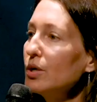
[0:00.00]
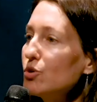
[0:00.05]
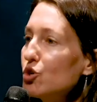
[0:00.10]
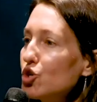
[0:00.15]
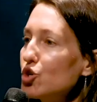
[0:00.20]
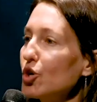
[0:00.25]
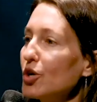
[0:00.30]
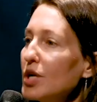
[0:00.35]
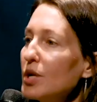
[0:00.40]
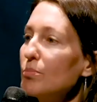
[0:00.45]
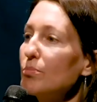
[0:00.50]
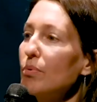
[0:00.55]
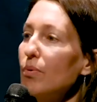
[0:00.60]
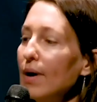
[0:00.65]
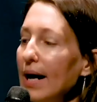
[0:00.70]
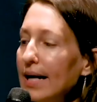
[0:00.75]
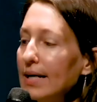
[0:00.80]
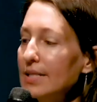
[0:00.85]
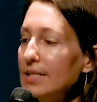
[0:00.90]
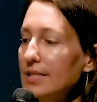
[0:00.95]
you shouldn't
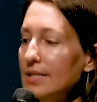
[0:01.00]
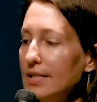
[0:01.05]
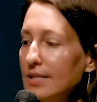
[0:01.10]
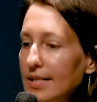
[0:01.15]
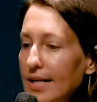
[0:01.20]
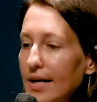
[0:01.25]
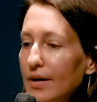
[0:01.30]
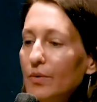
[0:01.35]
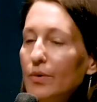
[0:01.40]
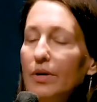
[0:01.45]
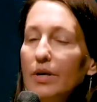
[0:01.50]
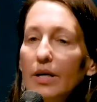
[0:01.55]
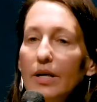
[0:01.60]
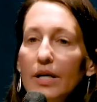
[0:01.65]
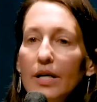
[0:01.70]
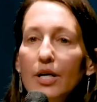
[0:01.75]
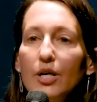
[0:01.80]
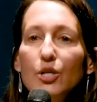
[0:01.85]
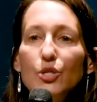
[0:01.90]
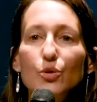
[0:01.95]
practice
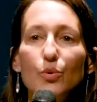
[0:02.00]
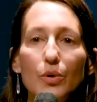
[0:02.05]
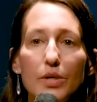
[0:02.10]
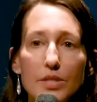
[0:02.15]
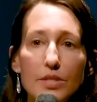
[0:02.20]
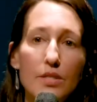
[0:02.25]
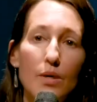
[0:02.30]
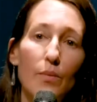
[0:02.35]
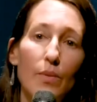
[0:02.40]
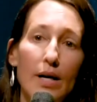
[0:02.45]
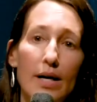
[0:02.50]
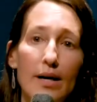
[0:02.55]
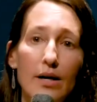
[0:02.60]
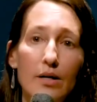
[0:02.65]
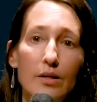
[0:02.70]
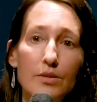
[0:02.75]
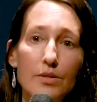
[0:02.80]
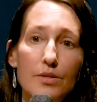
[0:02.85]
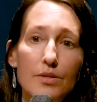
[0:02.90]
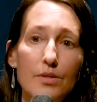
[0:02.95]
integrity towards someone
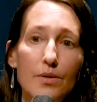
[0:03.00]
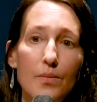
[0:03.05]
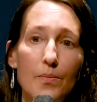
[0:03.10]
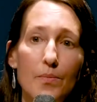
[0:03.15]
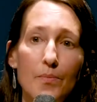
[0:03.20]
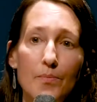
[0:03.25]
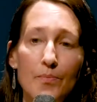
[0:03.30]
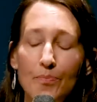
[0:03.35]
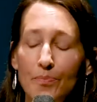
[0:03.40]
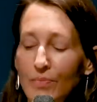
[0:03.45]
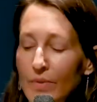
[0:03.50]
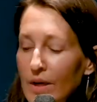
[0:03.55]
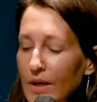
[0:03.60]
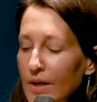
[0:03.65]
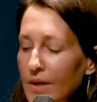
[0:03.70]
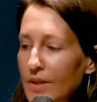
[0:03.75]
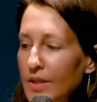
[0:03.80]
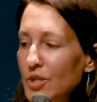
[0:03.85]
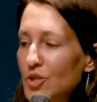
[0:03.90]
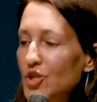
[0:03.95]
else.
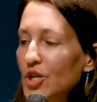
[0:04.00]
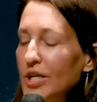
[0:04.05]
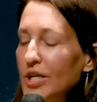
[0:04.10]
The